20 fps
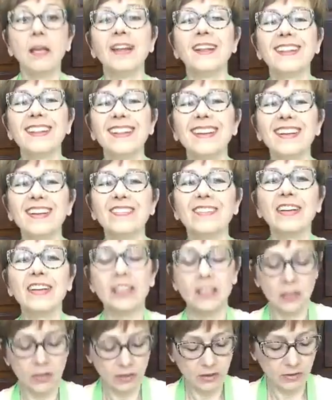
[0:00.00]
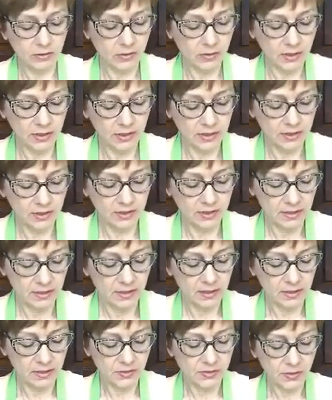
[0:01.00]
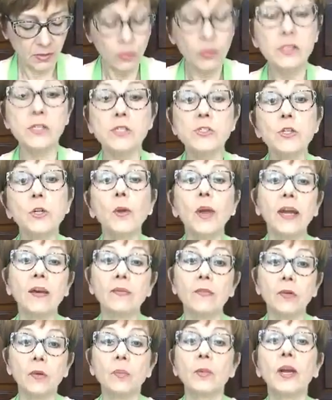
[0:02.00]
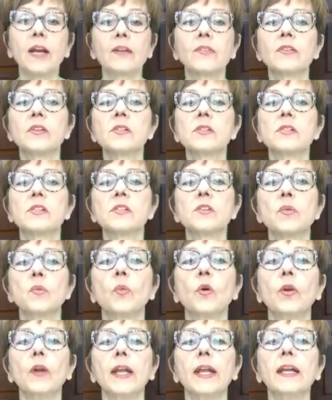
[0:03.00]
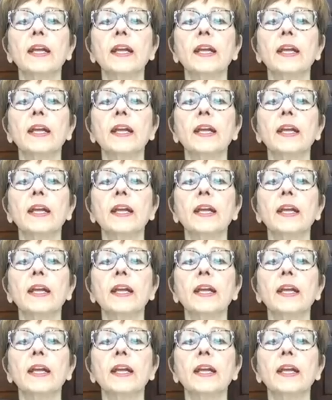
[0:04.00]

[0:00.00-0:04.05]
There we go. So what did you have for breakfast this morning?